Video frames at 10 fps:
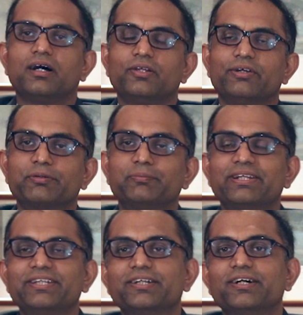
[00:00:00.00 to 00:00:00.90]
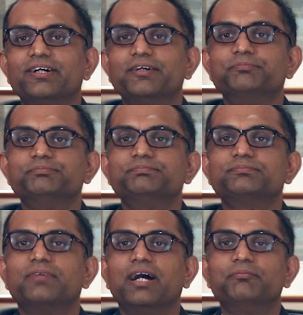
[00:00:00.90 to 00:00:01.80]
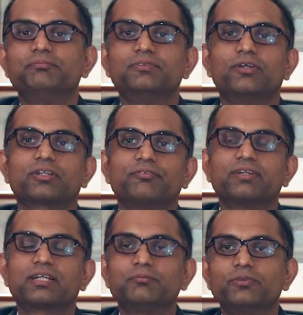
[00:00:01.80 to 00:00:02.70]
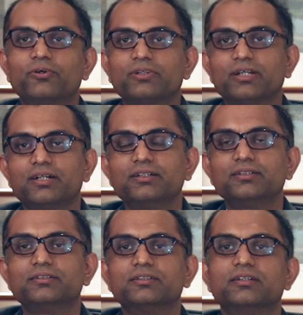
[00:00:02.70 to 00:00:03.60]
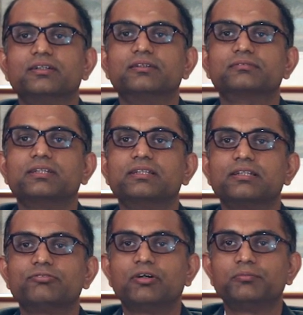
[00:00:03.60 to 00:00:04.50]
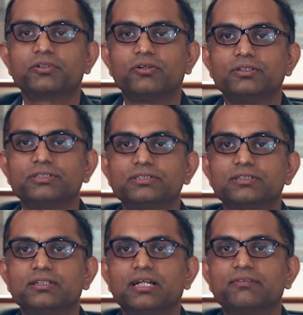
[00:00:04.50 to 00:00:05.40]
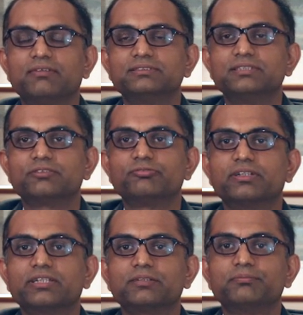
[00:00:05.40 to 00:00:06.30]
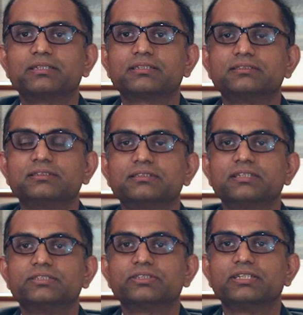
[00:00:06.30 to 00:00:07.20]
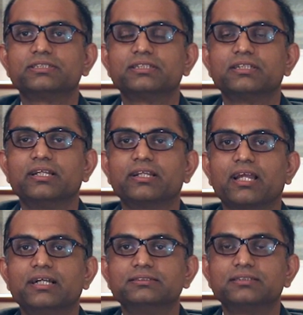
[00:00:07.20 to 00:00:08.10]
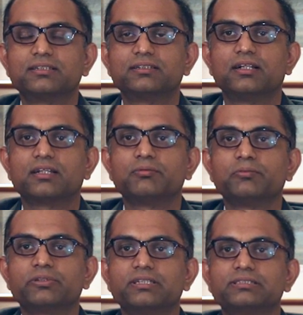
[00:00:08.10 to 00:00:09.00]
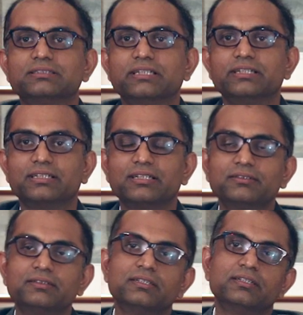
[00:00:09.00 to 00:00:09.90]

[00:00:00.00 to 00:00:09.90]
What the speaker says: Hello everybody, I'm Dr. Vikram Gota, clinical pharmacologist at the Advanced Center for Treatment, Research and Education in Cancer, Tata Memorial Centre,